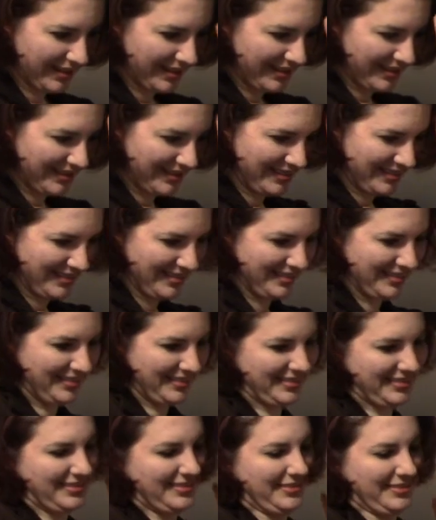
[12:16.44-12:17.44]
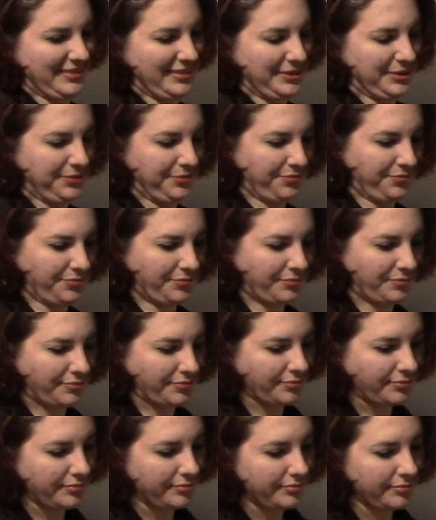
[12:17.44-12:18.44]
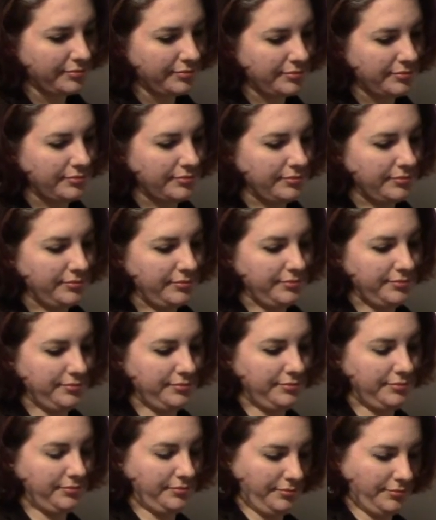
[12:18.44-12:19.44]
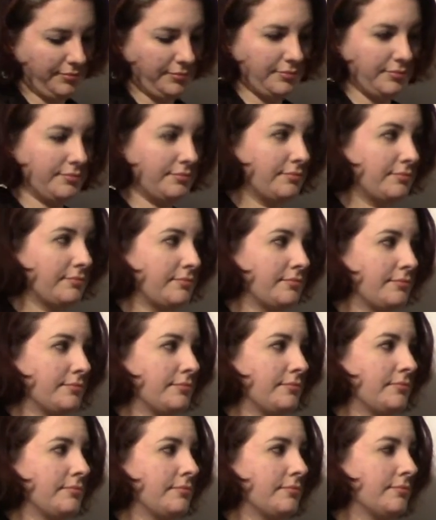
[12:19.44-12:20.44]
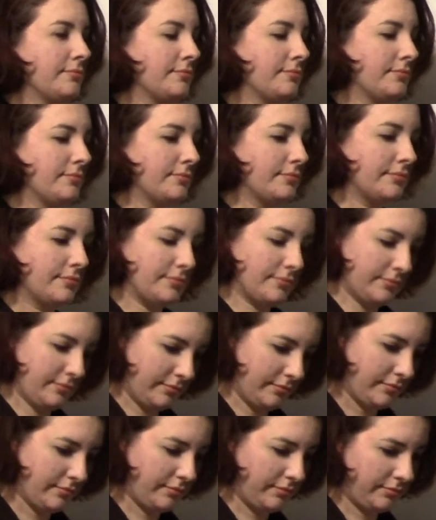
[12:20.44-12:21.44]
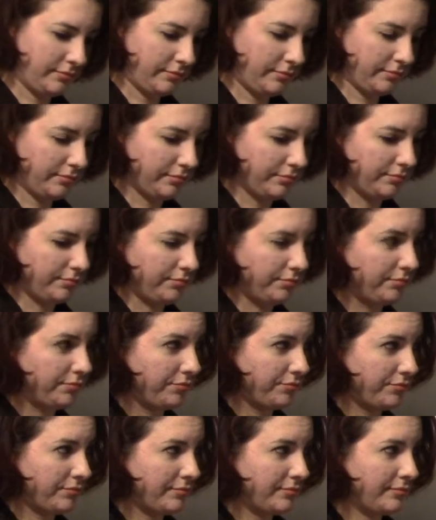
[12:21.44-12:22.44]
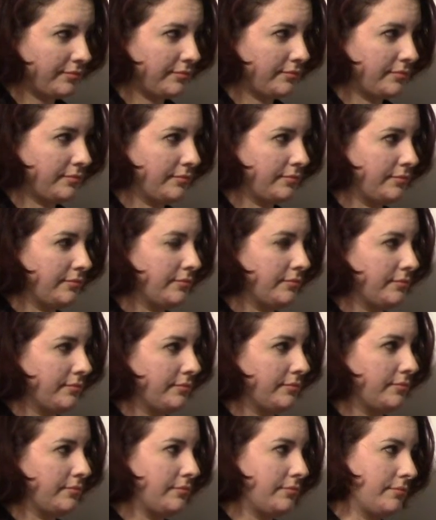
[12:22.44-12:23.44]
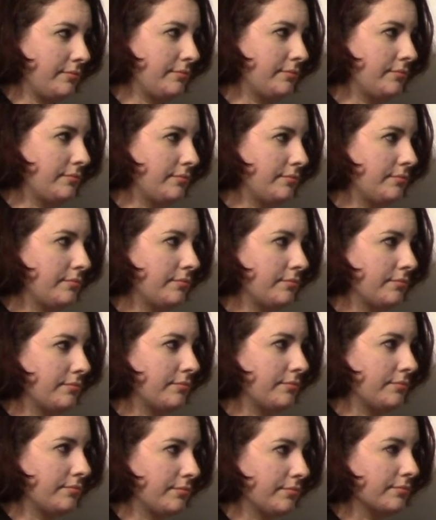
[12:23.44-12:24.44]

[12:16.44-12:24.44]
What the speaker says: (not speaking)